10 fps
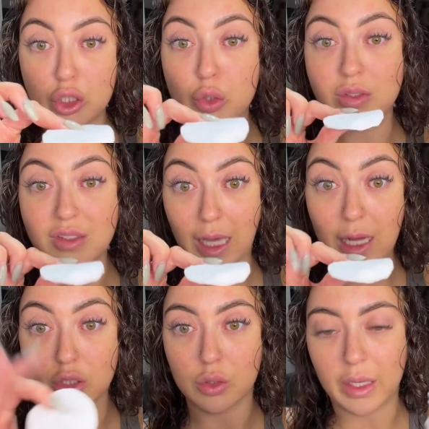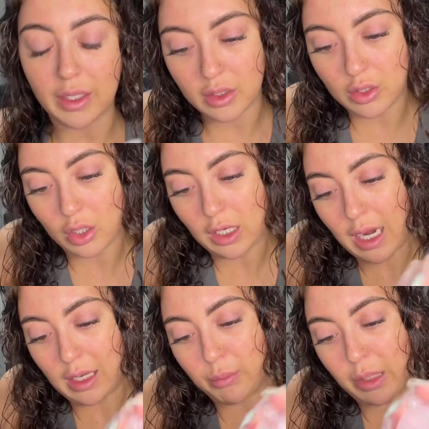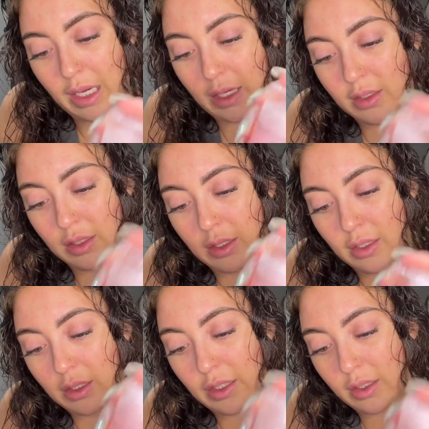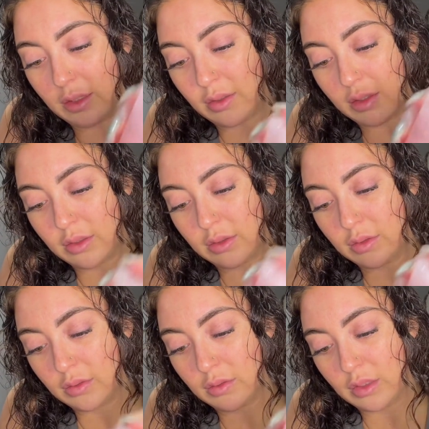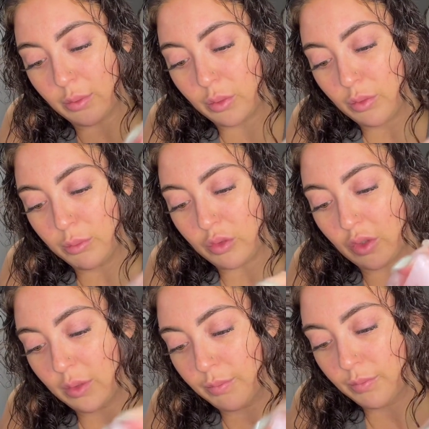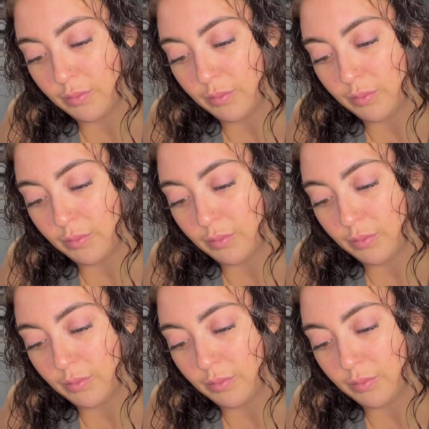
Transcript: going to saturate your cotton pad in the liquid remover.